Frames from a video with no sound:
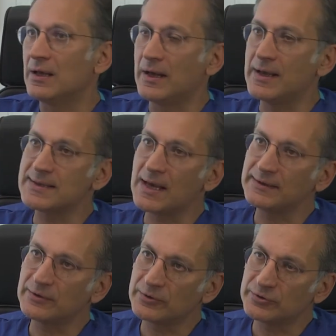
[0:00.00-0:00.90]
As I
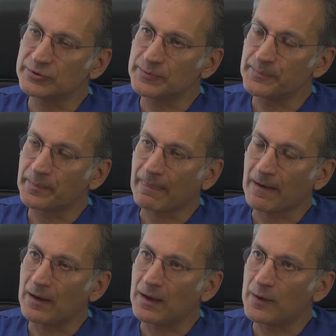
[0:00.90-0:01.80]
told you,
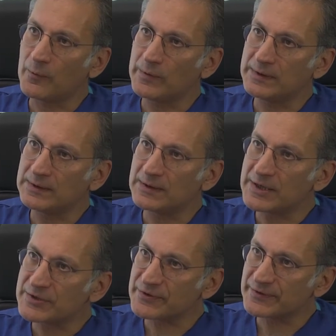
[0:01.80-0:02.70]
with
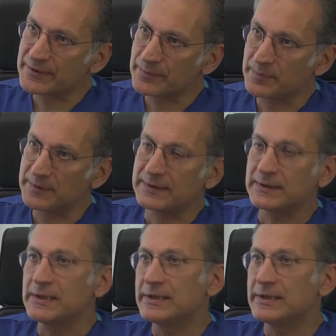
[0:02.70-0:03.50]
laser treatment,